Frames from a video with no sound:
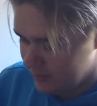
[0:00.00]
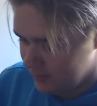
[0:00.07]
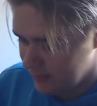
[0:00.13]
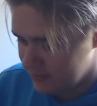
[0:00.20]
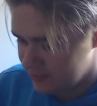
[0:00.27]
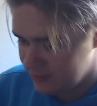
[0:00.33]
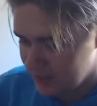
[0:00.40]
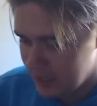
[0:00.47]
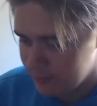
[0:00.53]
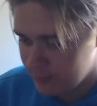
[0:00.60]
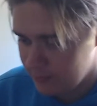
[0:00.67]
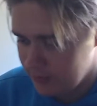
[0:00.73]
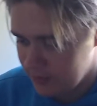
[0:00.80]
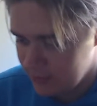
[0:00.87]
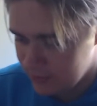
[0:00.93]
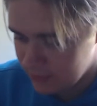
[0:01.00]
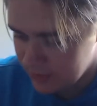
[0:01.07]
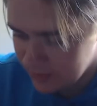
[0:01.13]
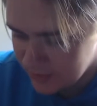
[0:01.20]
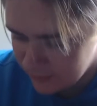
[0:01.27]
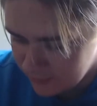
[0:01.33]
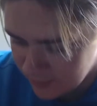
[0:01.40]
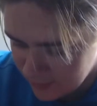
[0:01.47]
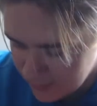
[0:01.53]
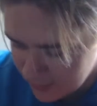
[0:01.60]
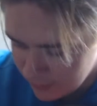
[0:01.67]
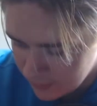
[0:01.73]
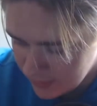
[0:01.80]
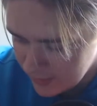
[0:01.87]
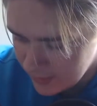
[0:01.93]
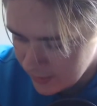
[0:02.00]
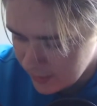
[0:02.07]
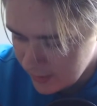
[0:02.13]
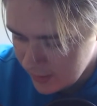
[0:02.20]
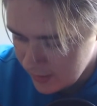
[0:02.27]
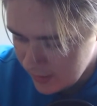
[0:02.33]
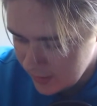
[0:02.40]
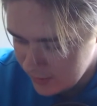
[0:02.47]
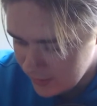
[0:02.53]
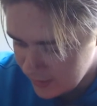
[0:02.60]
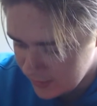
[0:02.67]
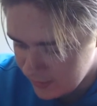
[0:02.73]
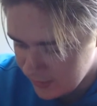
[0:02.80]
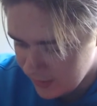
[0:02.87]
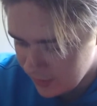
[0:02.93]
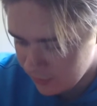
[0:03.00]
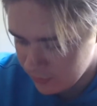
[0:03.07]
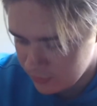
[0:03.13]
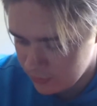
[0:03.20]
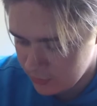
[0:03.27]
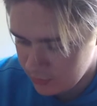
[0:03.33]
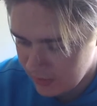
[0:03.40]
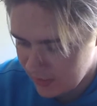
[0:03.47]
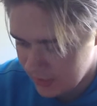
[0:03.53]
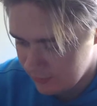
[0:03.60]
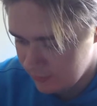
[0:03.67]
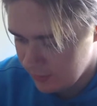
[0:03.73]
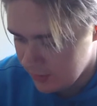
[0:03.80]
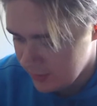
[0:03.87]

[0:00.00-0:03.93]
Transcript: this type of video in a fucking while, and I now to have